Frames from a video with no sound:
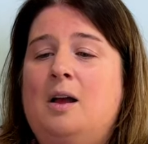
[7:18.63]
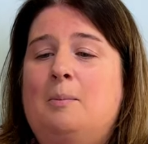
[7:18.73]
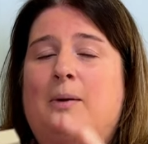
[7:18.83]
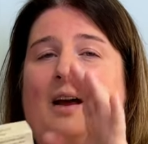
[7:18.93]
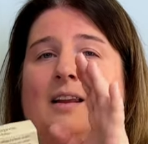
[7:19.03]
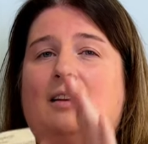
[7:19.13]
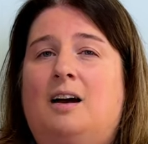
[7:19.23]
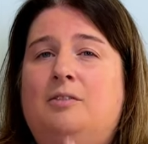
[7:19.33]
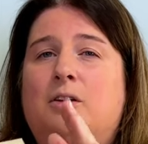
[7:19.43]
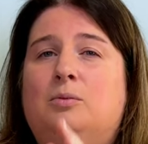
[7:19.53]
but I
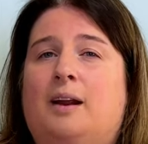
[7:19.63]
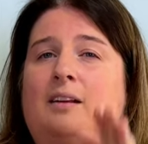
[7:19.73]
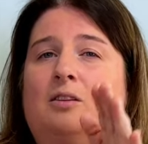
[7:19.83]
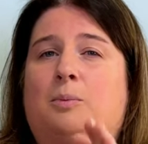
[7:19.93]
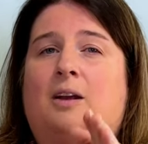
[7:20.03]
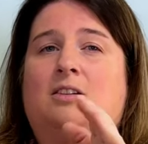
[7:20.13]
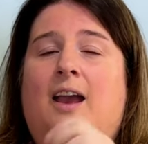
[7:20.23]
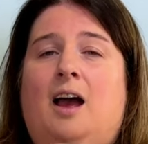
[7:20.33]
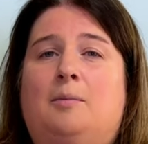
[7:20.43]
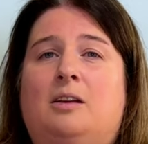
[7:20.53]
love the red express
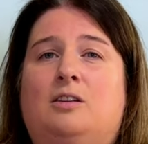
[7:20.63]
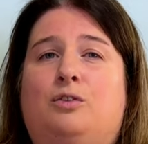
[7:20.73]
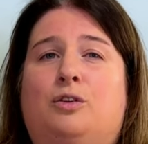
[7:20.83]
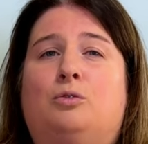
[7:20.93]
cabbage for